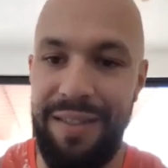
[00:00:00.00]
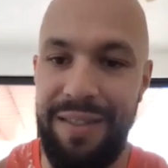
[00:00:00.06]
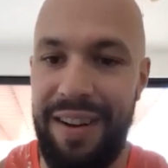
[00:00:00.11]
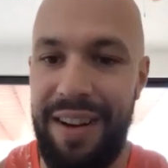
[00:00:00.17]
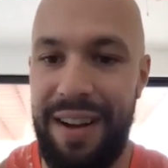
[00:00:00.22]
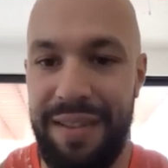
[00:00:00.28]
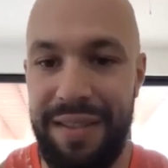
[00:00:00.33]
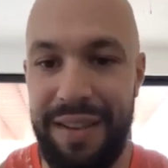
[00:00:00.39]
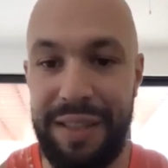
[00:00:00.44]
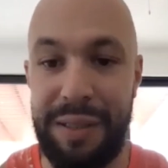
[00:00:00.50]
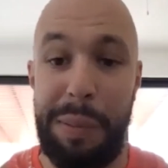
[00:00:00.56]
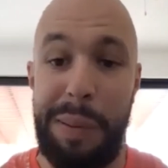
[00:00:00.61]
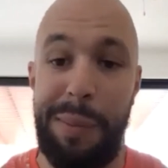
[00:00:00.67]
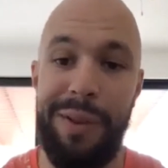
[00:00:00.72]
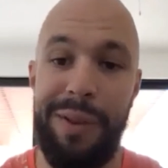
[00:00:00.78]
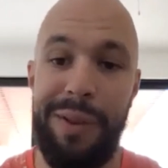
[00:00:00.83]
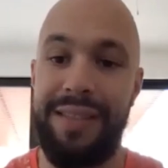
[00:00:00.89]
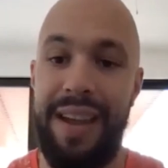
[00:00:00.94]
there's
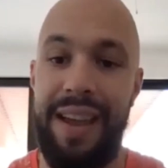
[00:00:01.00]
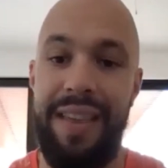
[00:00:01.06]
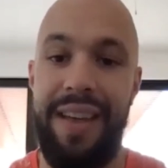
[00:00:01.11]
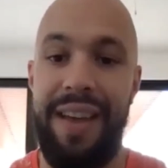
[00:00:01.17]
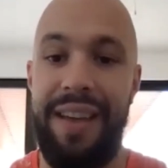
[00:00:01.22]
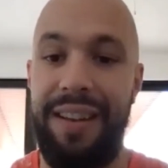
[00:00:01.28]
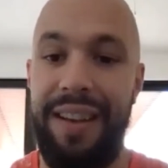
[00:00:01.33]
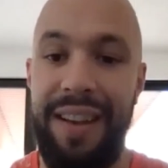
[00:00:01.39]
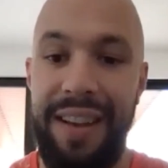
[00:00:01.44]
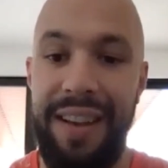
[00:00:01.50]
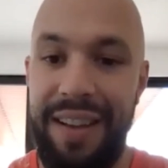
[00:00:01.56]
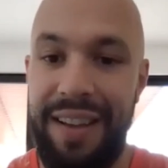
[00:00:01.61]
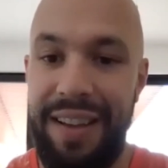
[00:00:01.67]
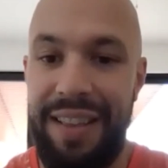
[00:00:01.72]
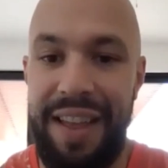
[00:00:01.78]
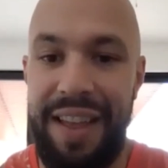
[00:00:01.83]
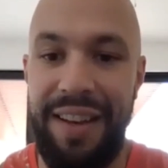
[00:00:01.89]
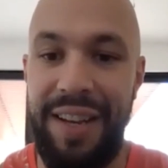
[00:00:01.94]
people that say that
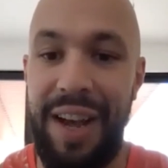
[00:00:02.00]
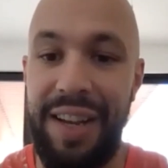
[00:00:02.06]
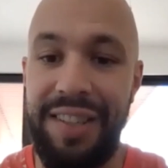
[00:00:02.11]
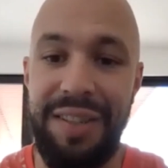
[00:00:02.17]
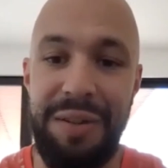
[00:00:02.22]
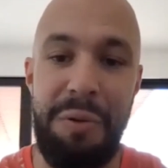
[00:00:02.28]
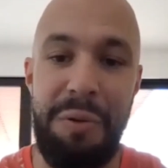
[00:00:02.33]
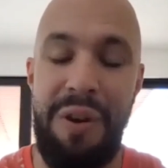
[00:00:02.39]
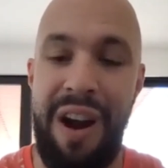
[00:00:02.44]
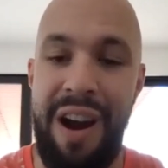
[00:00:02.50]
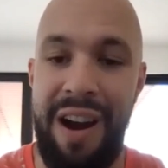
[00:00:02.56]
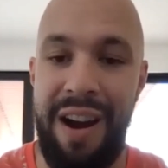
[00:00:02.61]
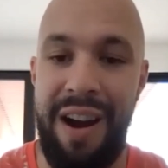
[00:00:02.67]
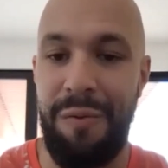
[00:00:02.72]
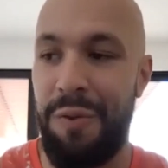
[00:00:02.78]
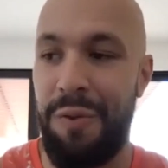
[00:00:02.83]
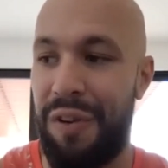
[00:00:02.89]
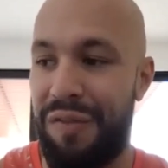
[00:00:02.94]
it doesn't require
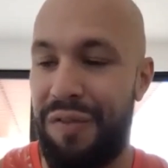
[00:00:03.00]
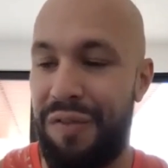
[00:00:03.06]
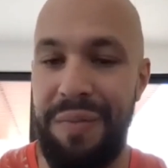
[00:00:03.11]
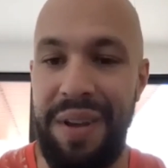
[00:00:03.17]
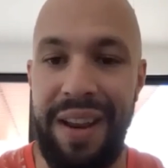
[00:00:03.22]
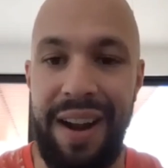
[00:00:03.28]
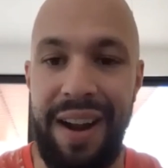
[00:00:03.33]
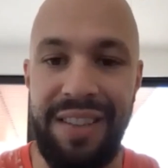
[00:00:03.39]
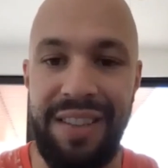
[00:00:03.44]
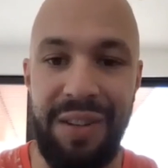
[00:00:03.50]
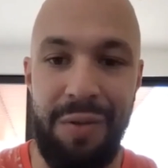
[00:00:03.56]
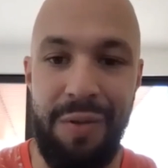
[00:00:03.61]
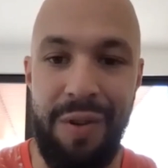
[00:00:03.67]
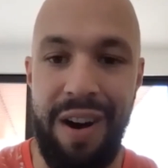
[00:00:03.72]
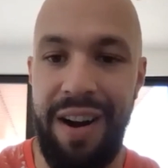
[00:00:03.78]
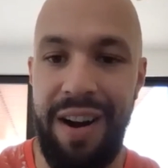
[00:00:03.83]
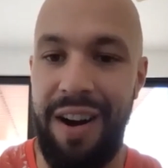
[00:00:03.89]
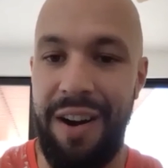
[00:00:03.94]
hard work. For me, it has to
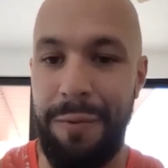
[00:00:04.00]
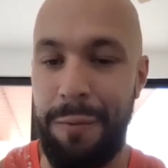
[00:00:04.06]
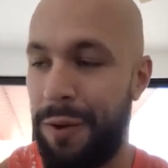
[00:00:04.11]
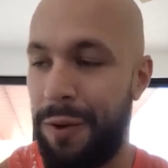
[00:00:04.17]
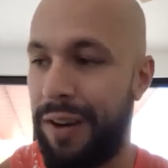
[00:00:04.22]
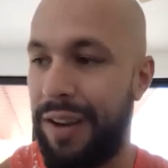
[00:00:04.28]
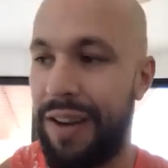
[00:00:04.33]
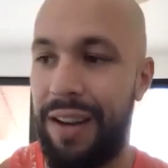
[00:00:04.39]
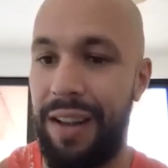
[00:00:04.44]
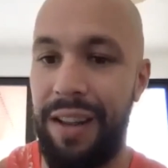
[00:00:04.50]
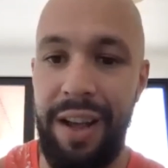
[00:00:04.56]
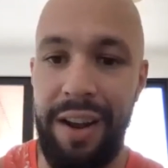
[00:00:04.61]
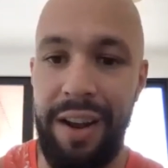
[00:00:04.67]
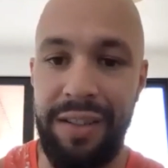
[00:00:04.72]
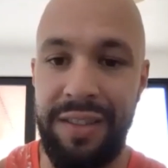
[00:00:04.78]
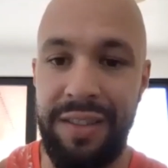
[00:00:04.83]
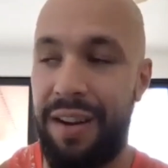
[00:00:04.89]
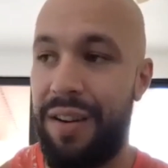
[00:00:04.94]
require hard work and a lot of
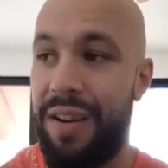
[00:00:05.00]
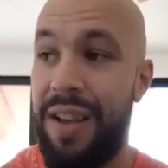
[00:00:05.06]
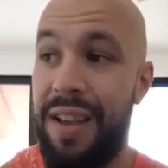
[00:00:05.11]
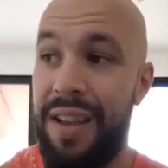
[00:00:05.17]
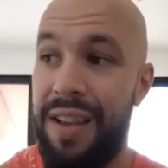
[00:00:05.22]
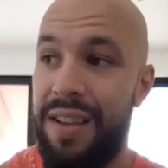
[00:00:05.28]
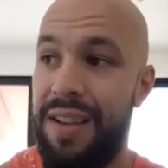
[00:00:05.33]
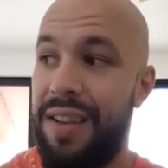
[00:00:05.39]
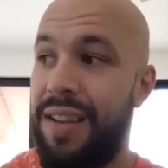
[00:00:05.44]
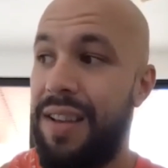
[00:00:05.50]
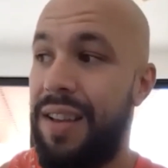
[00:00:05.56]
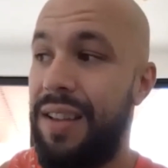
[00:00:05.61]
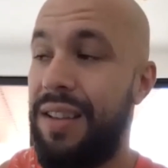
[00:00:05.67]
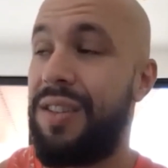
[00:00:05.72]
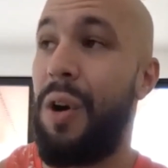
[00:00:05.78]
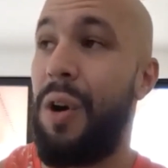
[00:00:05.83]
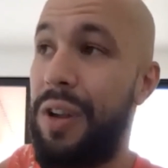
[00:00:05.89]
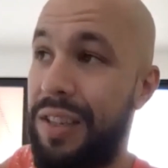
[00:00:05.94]
sacrifice.
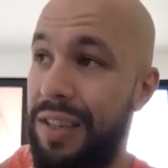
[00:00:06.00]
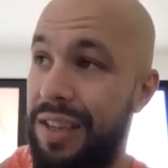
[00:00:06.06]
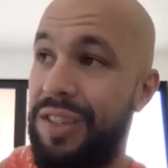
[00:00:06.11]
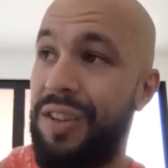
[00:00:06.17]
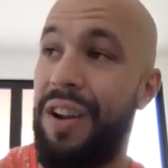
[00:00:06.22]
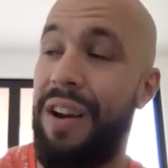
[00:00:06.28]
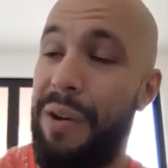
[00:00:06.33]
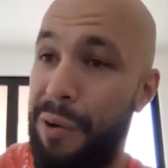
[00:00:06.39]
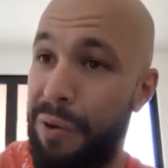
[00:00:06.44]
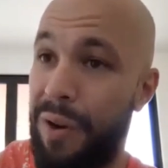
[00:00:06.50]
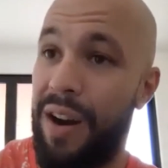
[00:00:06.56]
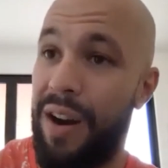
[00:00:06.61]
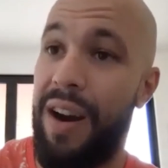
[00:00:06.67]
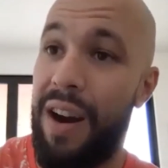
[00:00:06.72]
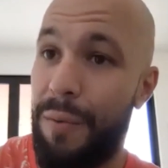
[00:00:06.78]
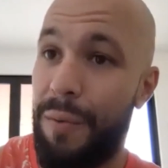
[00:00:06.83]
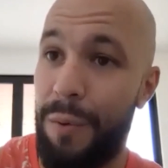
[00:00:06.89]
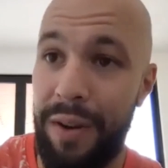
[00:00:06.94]
So it's going to require
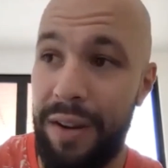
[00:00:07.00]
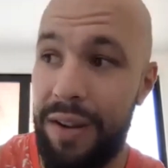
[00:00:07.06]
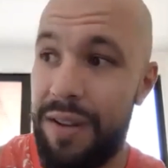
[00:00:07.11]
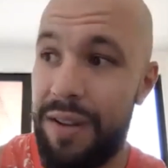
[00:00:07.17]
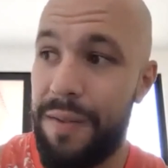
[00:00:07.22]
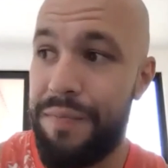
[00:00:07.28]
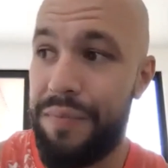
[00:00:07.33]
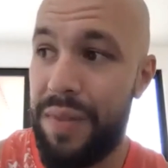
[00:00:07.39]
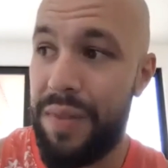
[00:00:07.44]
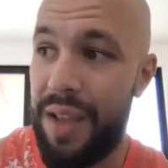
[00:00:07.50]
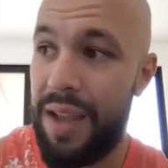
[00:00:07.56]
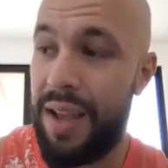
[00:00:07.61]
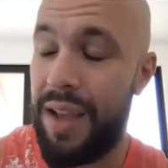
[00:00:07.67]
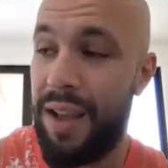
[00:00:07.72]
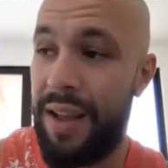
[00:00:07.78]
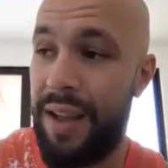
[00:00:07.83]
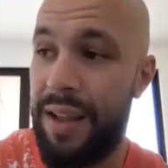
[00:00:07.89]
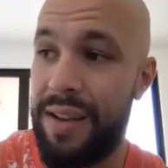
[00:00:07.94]
hard work,
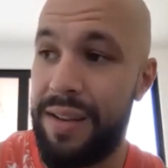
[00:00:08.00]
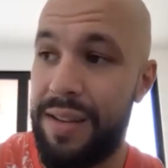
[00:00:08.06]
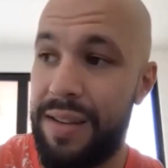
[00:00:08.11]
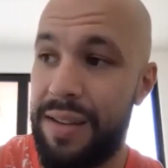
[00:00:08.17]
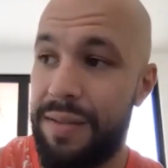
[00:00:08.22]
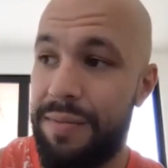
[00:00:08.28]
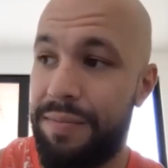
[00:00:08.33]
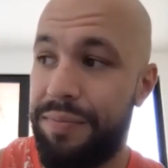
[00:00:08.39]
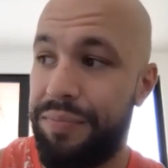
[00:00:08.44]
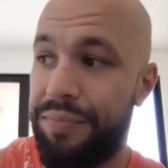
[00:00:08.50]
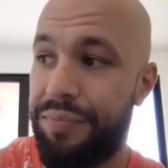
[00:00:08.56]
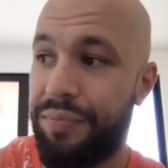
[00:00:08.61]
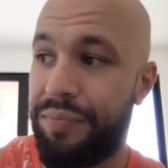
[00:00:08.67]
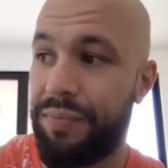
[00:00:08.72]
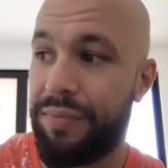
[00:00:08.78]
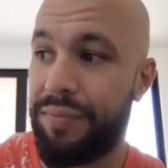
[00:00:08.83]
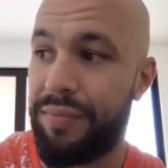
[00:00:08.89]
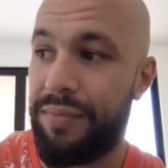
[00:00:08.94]
and
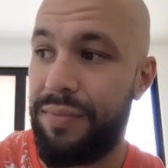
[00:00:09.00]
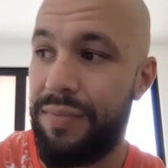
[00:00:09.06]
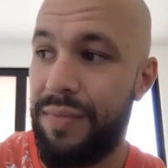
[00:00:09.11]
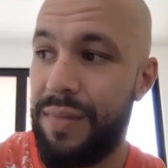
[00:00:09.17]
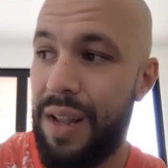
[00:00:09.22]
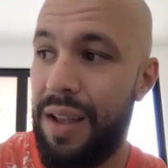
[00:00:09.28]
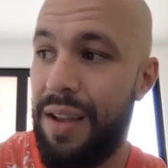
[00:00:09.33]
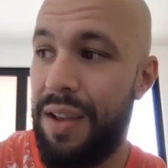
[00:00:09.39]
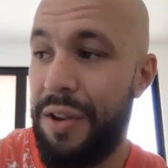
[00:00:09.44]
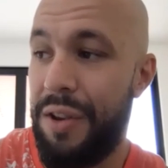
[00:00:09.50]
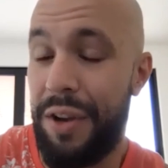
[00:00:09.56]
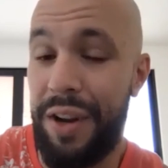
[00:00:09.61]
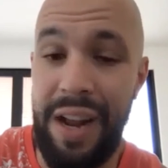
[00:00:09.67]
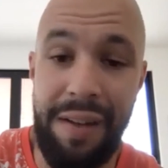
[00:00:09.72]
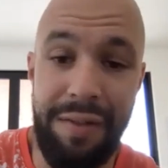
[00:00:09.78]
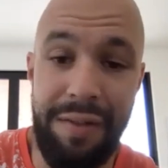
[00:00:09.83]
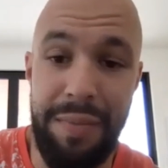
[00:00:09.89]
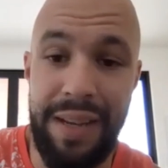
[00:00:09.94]
you're going to
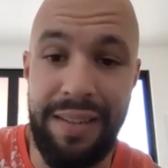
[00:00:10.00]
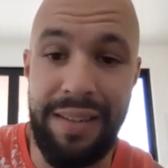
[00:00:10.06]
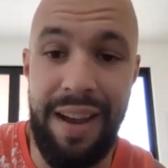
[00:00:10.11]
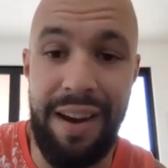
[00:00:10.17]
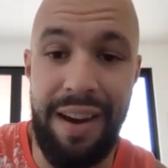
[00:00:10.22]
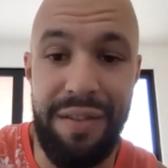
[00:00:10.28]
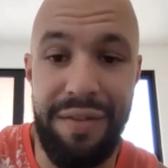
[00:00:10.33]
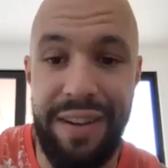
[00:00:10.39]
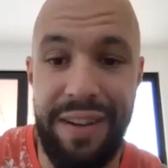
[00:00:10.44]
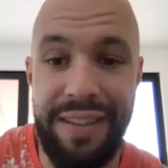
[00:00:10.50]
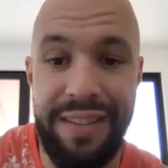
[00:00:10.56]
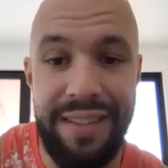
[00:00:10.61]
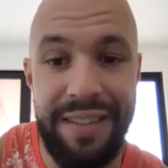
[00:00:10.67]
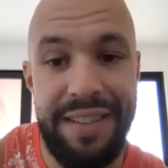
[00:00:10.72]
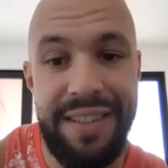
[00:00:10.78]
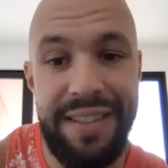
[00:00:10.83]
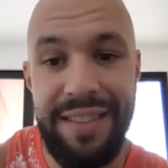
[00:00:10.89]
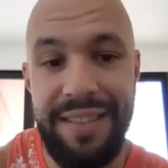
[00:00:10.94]
have to make sacrifices.